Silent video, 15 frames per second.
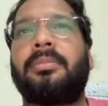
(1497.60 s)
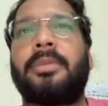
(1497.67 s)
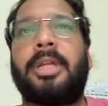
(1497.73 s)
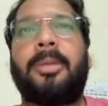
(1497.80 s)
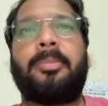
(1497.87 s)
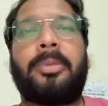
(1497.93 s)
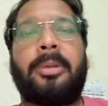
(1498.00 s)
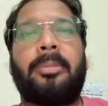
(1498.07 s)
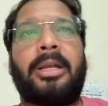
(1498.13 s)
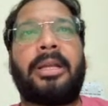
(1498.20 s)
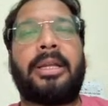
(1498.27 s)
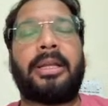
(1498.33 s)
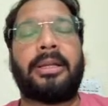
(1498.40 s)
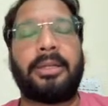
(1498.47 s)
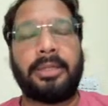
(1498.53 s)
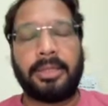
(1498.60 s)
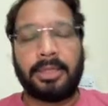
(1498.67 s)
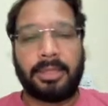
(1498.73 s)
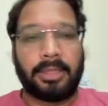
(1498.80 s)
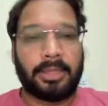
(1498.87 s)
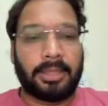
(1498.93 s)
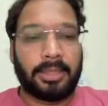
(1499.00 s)
implementing
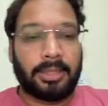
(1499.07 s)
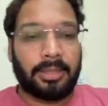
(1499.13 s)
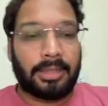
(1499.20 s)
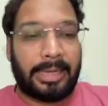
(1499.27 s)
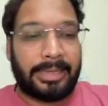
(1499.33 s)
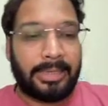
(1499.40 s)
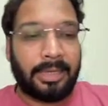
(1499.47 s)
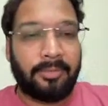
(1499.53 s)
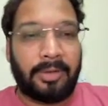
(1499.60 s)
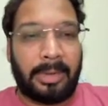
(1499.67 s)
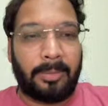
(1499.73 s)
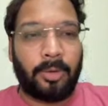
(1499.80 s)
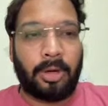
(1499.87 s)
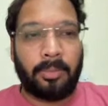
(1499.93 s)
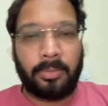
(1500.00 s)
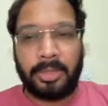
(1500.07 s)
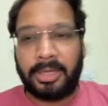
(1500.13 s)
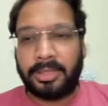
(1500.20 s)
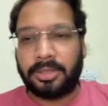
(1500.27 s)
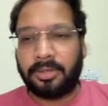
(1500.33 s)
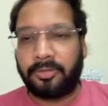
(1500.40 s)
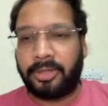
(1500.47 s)
Lightning Web
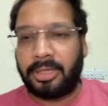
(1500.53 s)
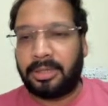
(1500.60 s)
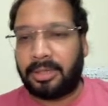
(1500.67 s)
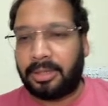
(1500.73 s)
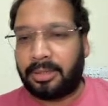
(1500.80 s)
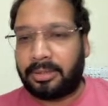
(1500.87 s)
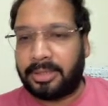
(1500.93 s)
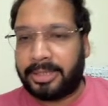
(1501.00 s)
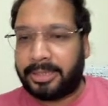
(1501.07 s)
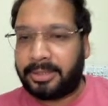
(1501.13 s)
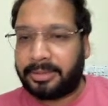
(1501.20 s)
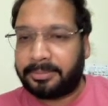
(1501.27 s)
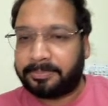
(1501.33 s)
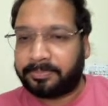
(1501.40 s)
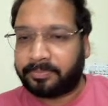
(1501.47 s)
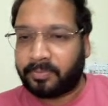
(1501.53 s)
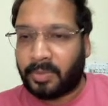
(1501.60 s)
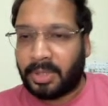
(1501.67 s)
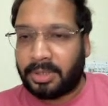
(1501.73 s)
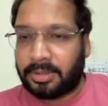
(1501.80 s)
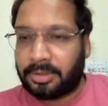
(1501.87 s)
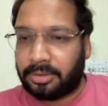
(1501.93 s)
Component, so we'll learn that.
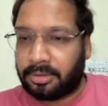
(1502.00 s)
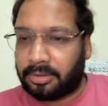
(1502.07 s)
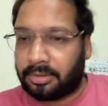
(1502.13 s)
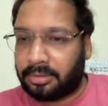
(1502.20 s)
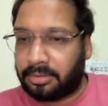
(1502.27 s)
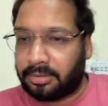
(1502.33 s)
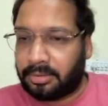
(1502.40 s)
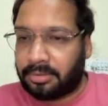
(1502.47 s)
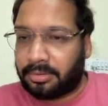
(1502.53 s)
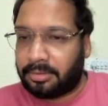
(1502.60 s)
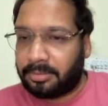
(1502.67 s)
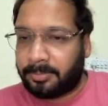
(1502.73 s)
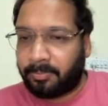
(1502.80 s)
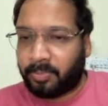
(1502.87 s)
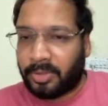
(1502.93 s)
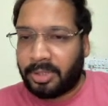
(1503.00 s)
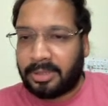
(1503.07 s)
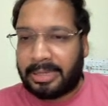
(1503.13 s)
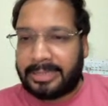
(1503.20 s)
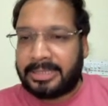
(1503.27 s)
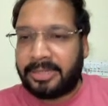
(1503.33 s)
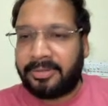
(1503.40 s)
So
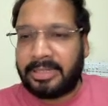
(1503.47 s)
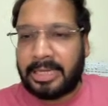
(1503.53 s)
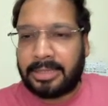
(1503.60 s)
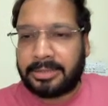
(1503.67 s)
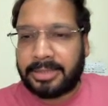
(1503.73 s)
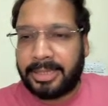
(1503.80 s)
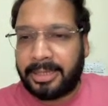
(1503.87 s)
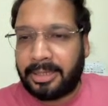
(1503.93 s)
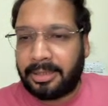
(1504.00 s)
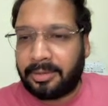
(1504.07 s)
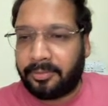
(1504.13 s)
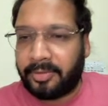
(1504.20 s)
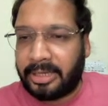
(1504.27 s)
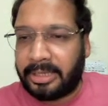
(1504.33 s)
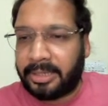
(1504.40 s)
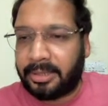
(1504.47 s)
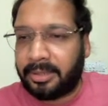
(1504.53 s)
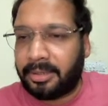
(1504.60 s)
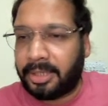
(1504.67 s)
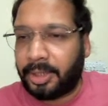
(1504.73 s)
Rajiv is asking, we didn't